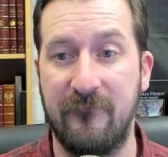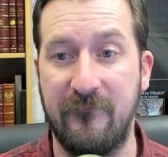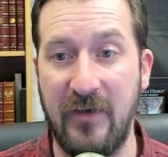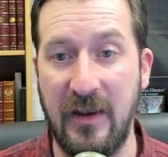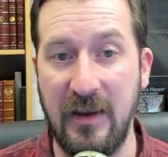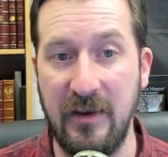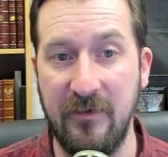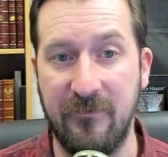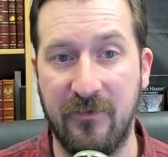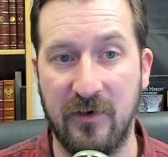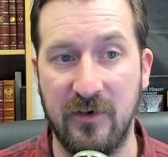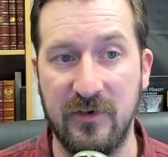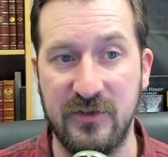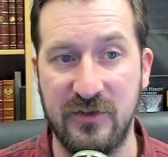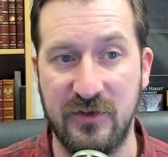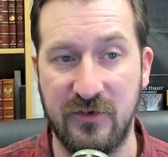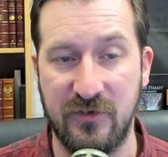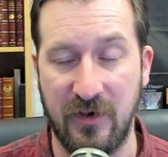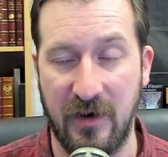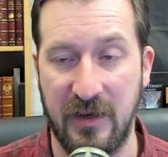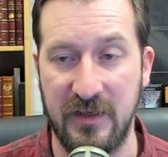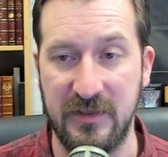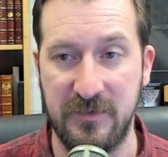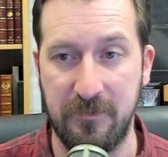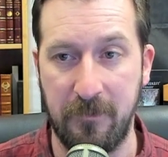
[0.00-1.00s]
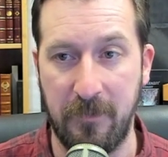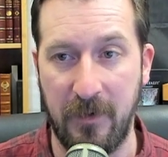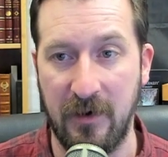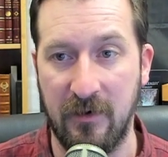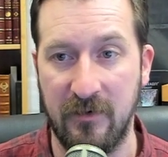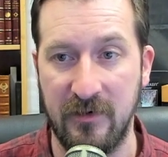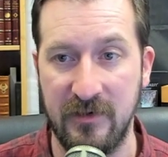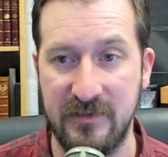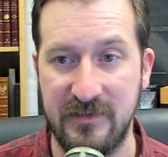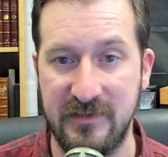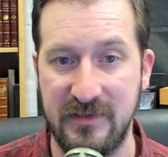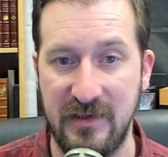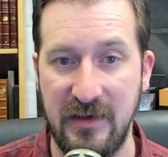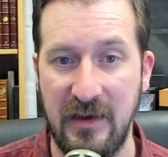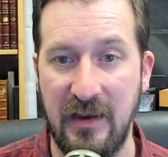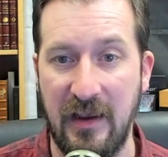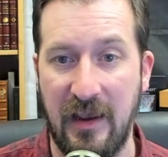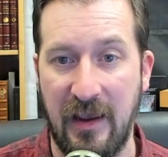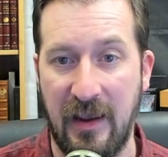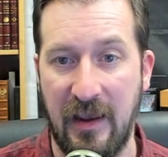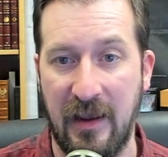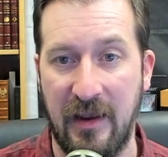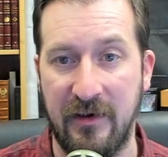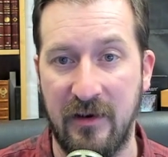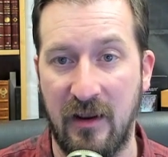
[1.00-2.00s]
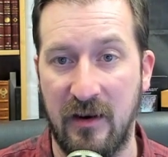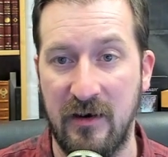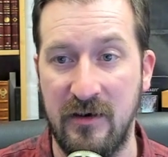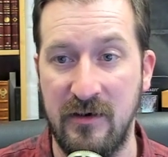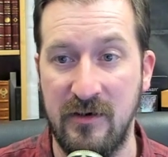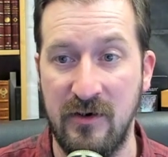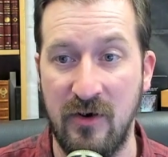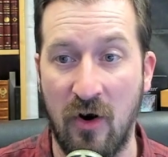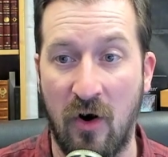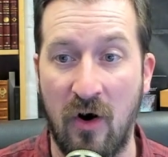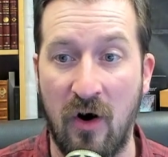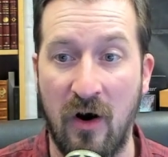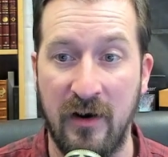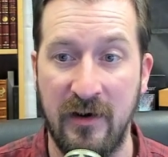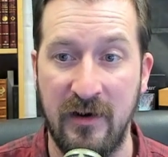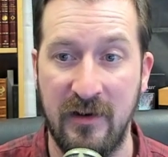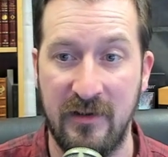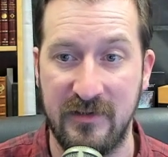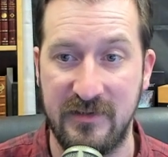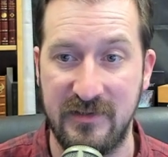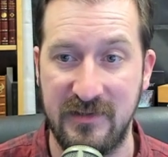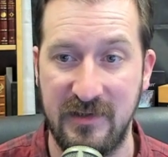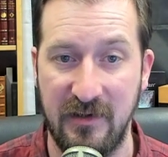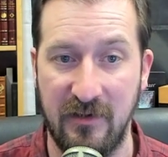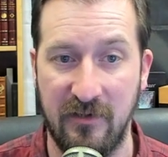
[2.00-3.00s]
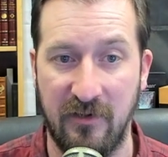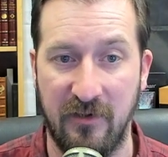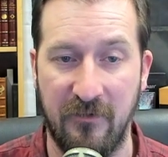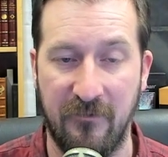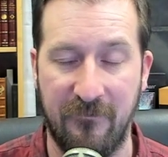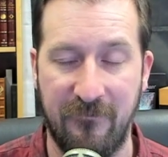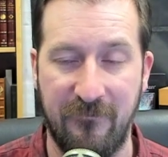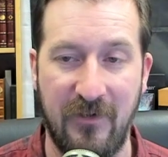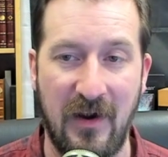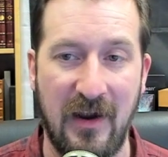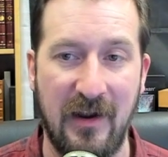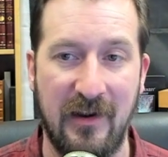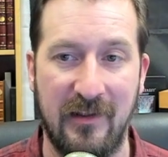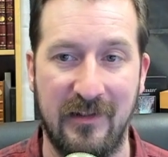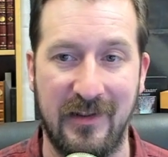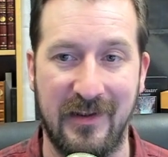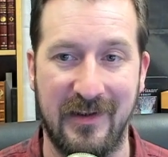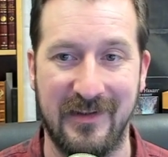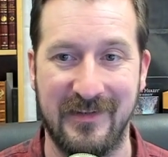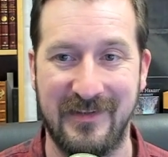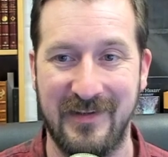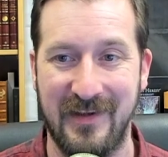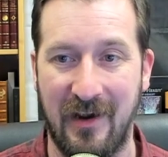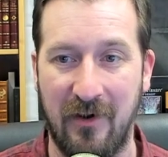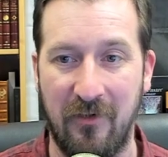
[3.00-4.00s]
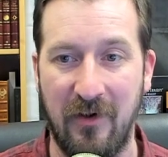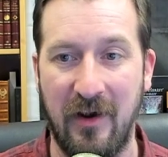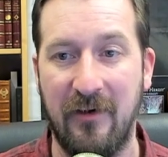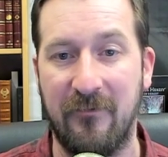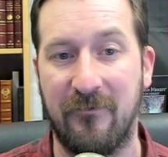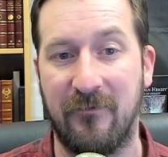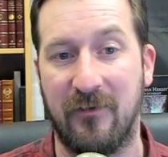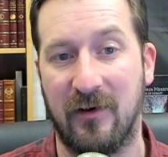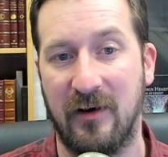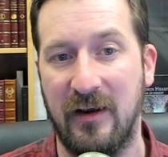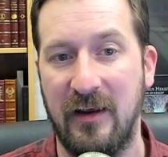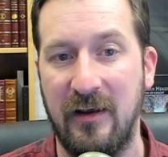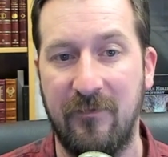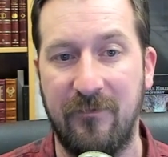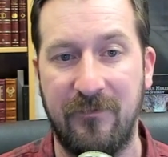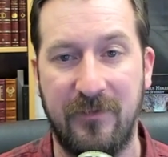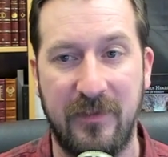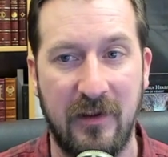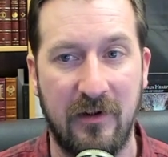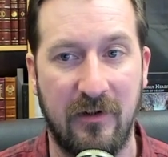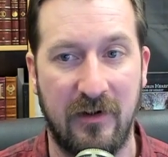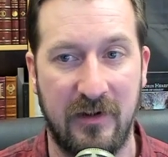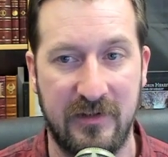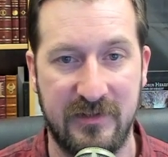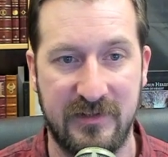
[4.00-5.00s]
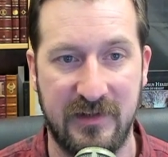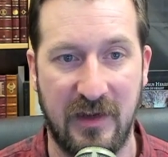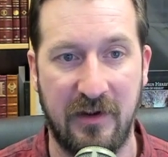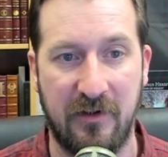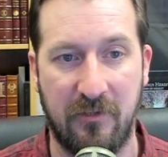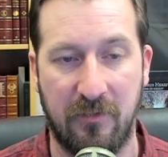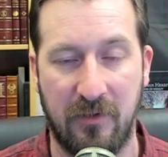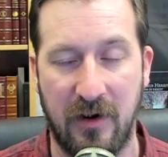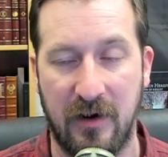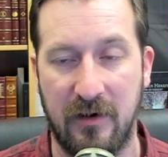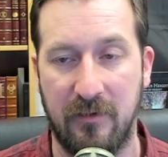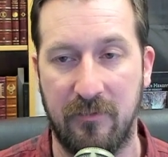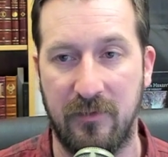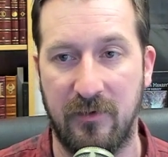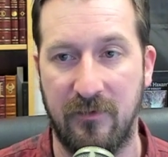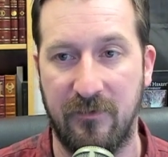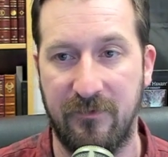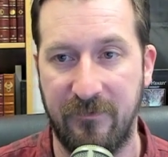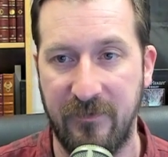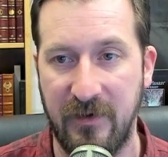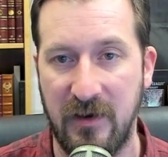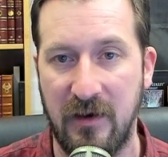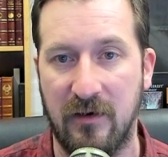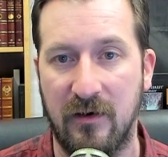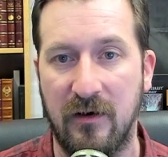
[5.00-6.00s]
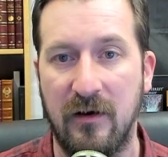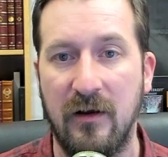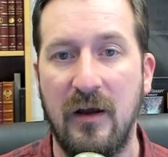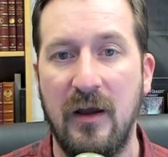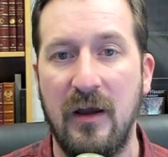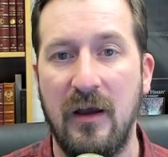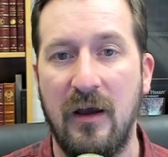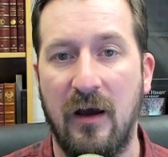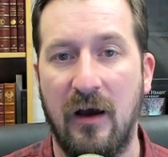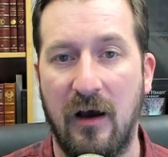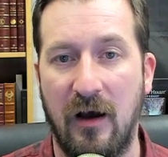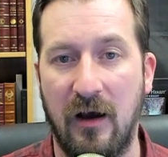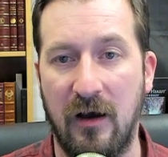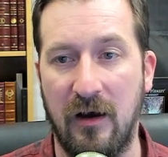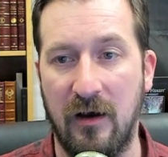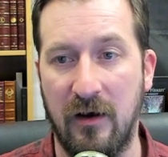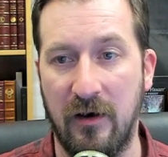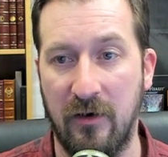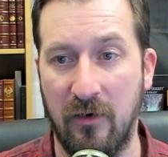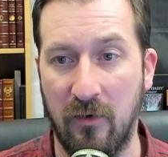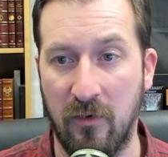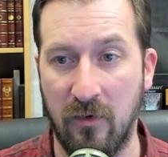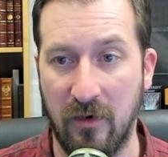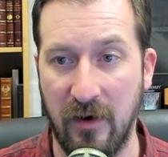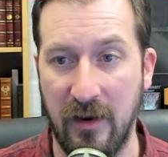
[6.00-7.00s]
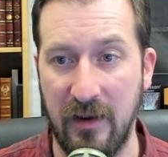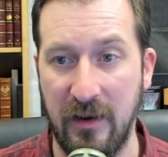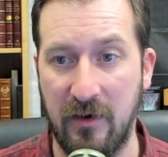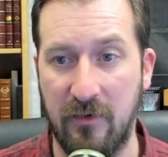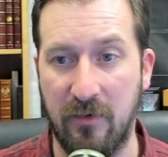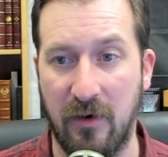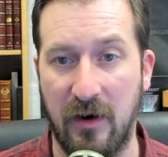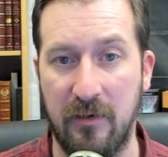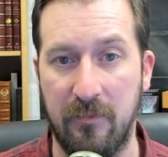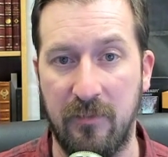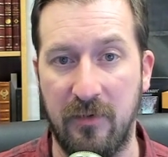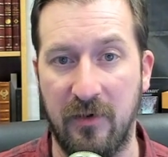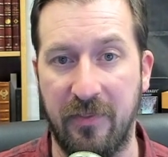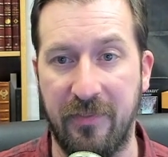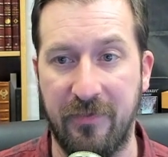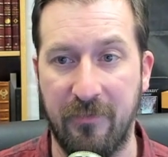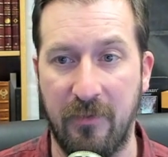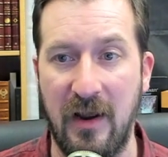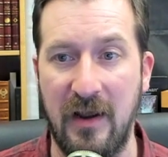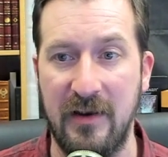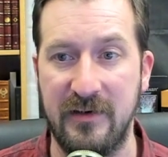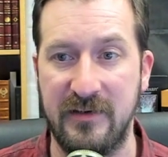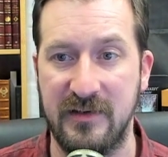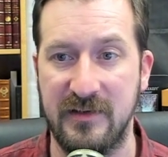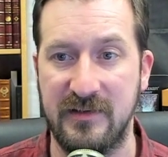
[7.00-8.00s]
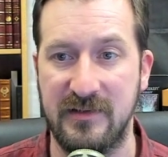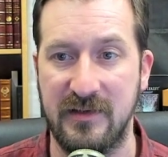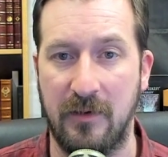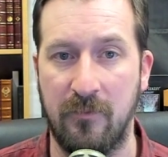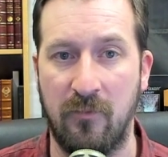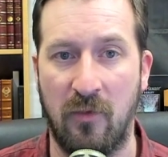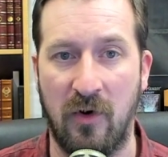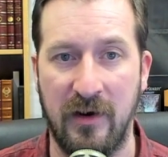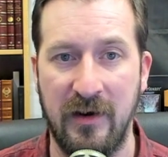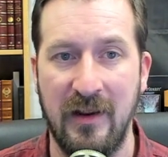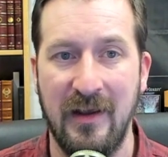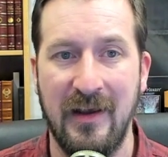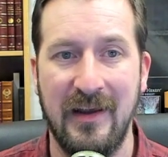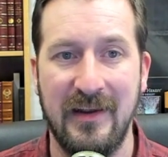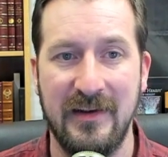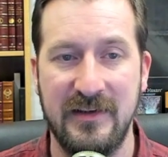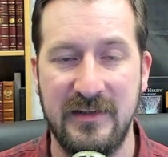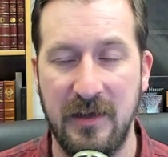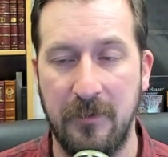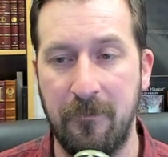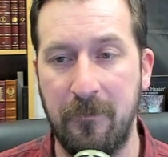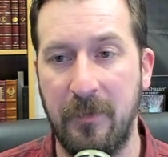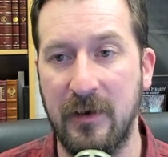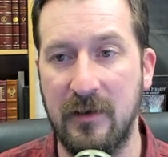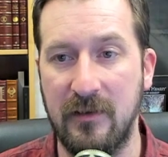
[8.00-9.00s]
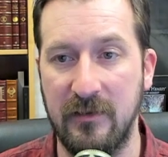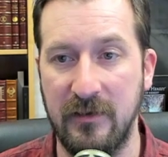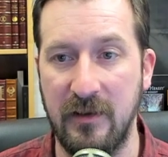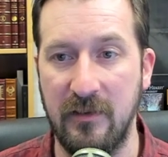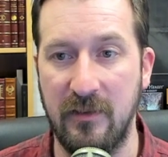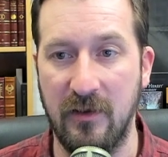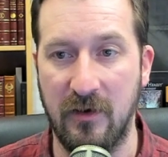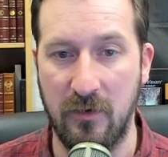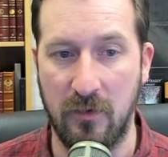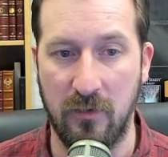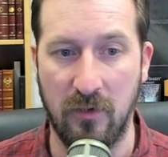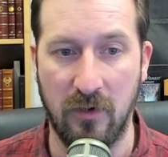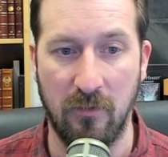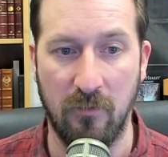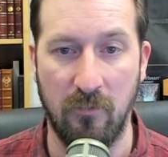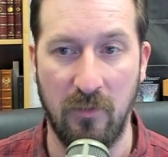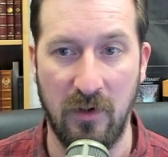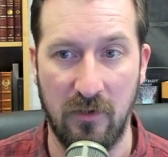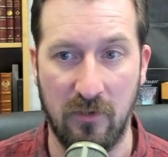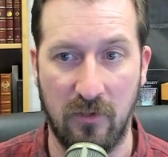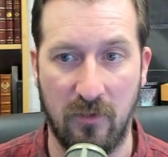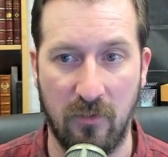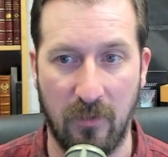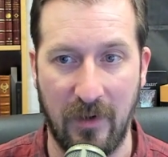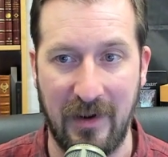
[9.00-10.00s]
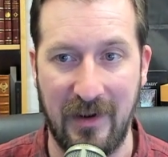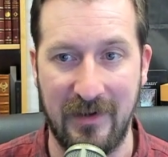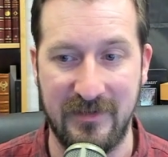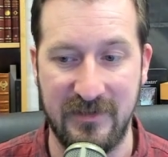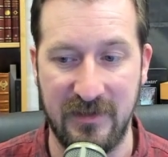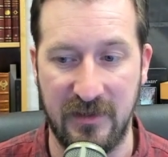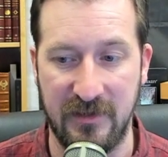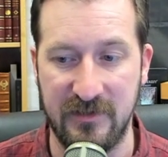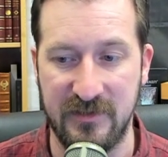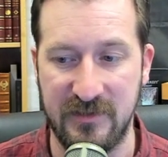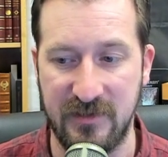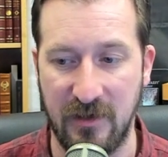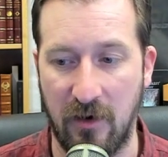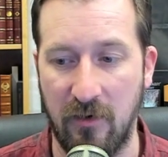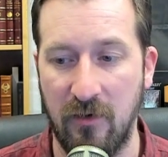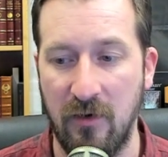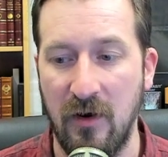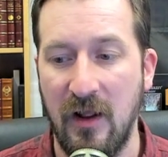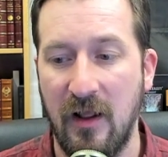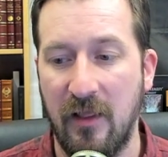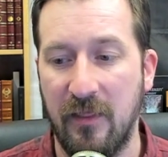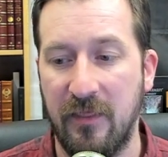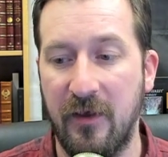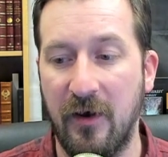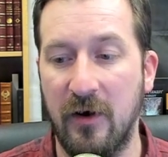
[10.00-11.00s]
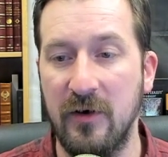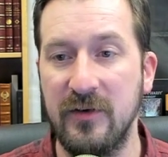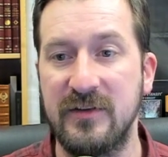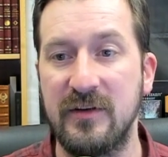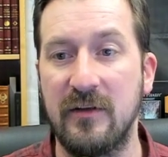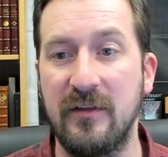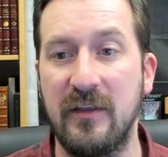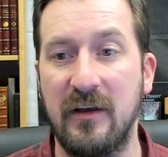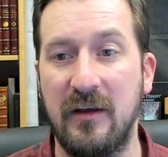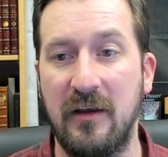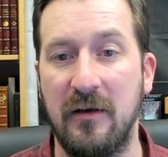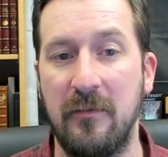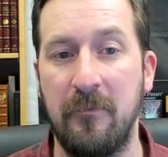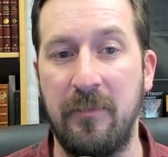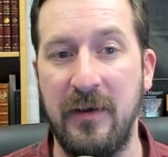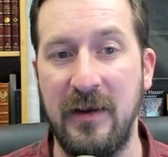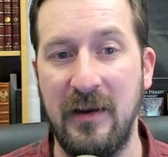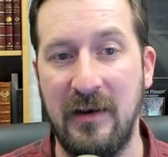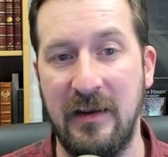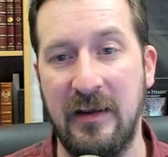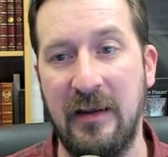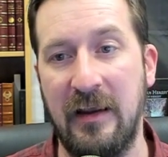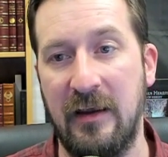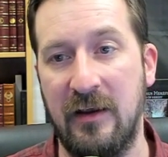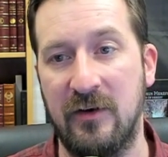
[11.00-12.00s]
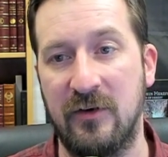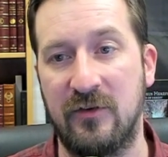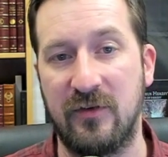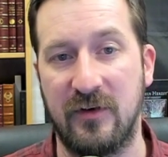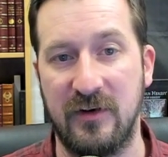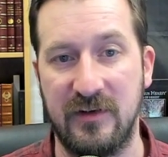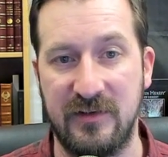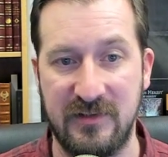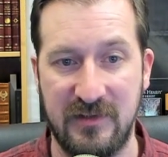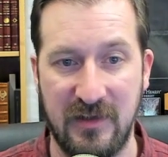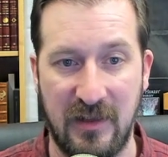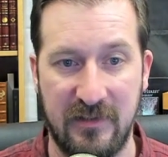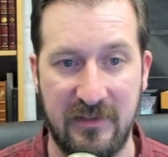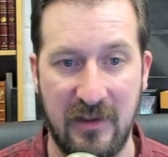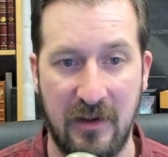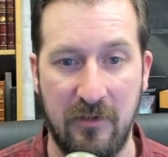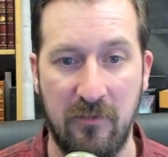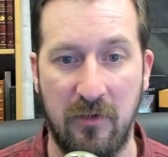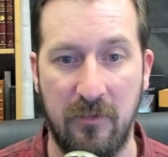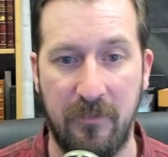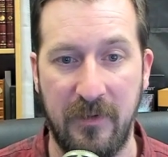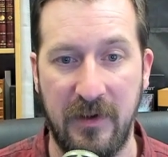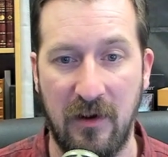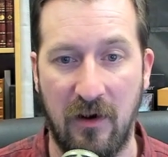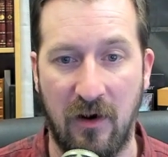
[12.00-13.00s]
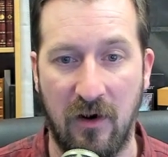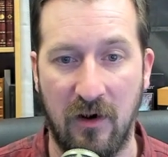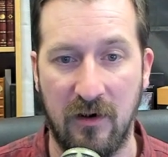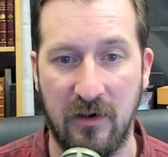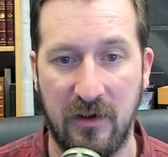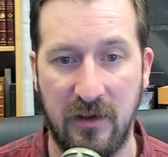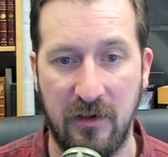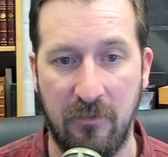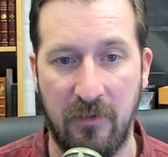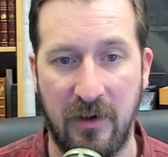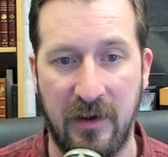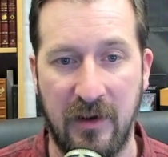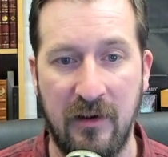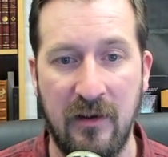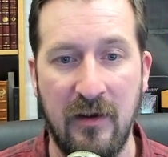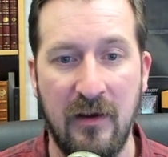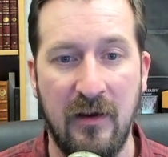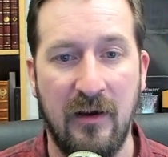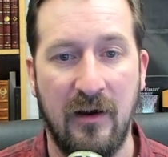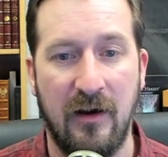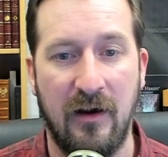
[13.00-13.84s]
favors transparency and non-sealed filings. However, if there is a credible fear or a credible threat to someone, typically the court will grant it. So those are the competing interests that they will be arguing